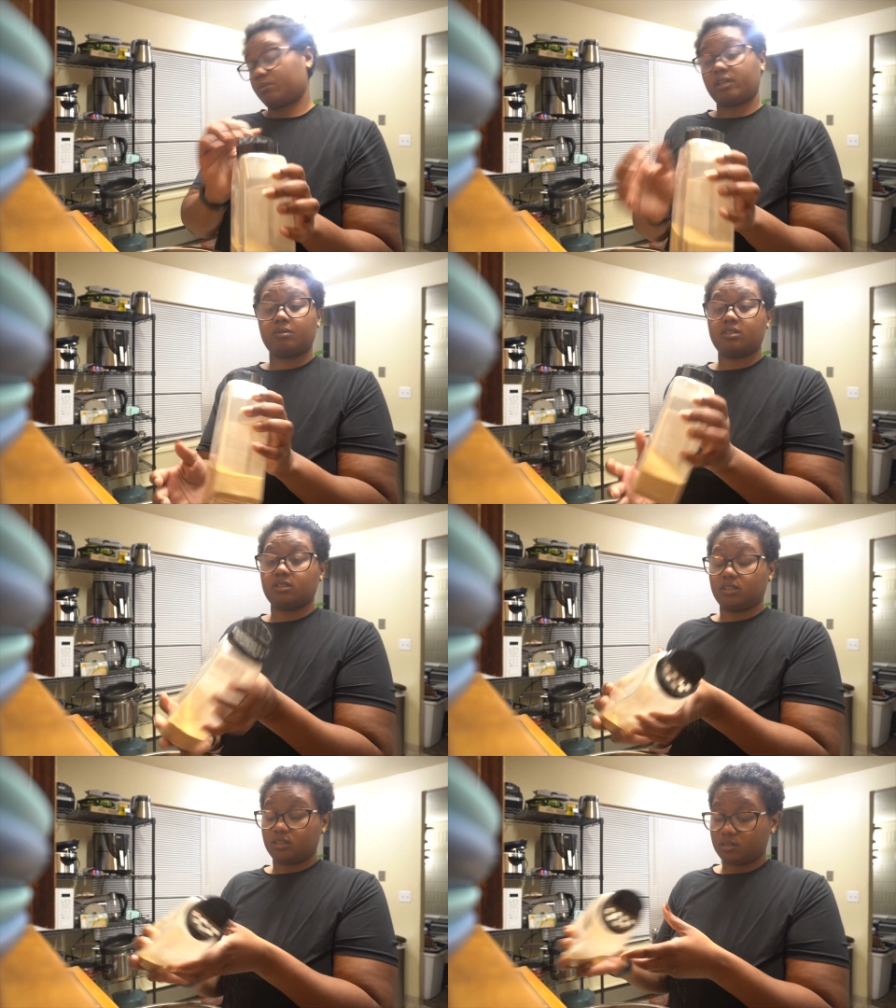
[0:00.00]
to make me
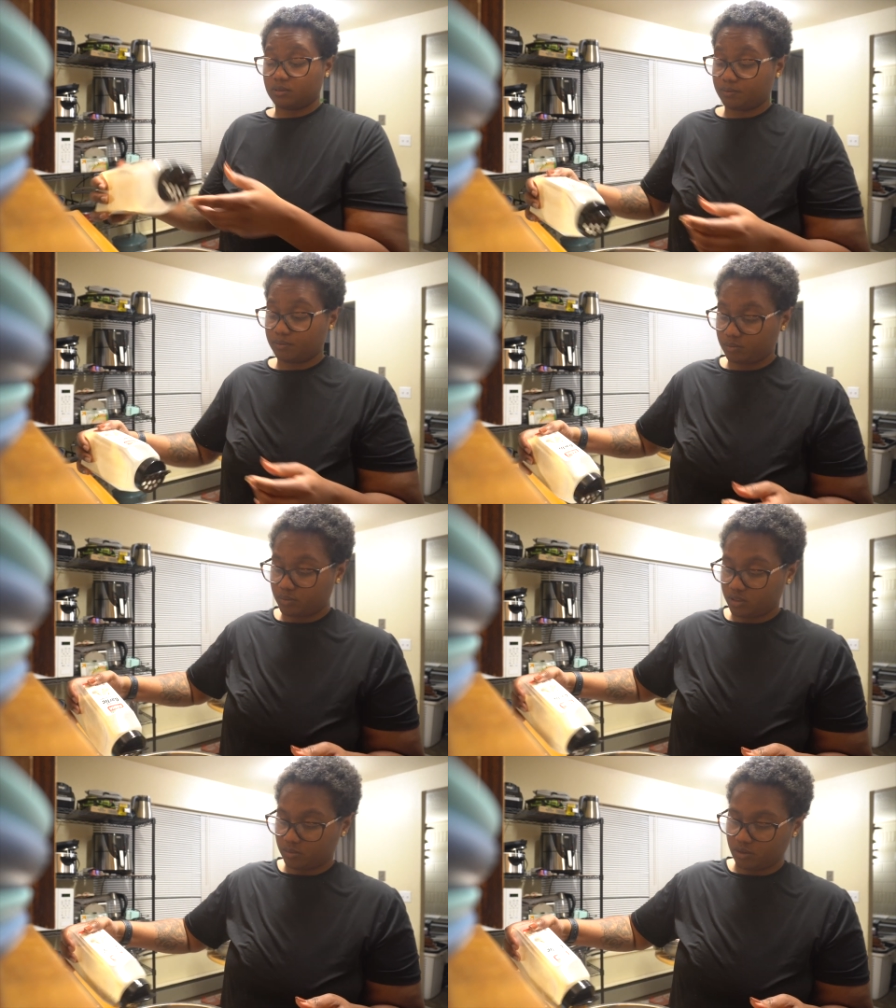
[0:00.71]
sneeze
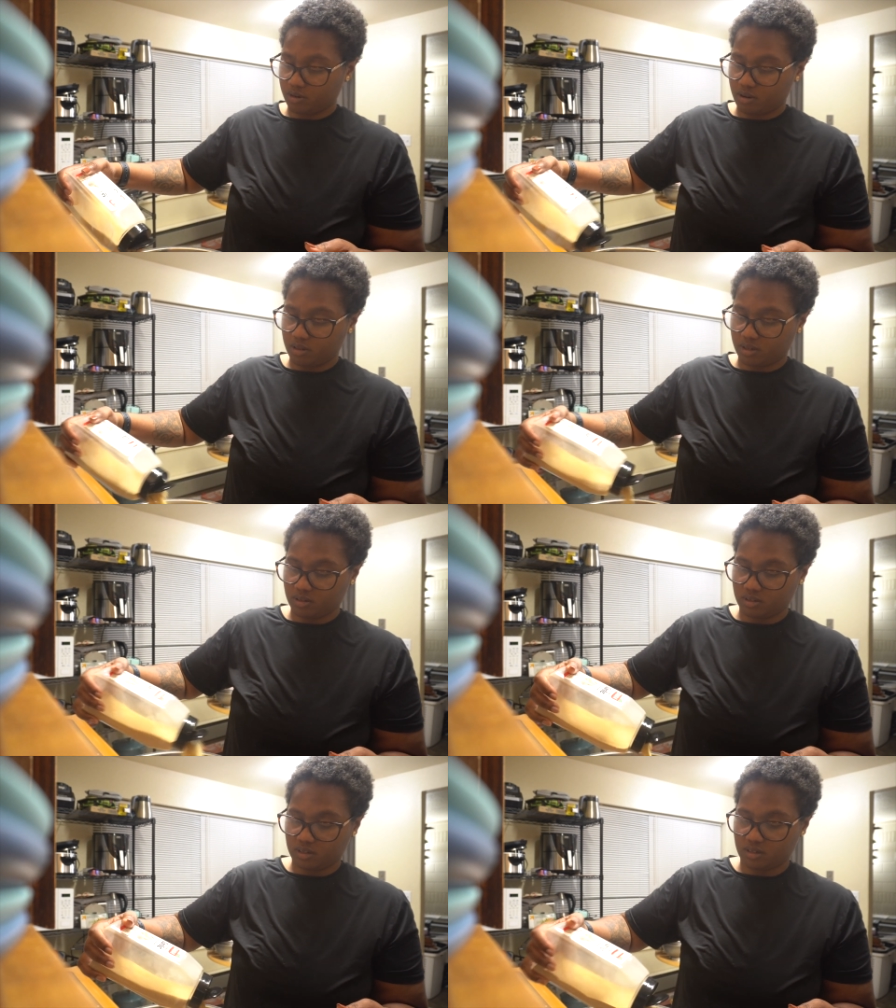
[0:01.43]
put some garlic
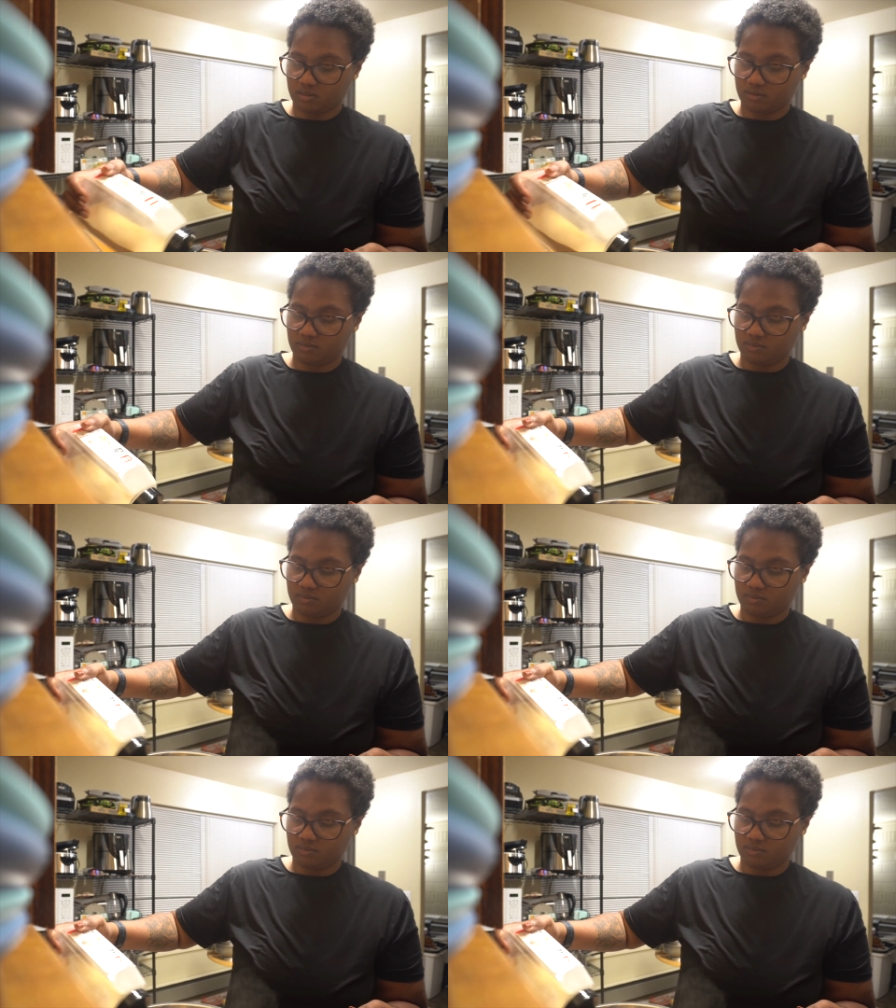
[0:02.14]
on there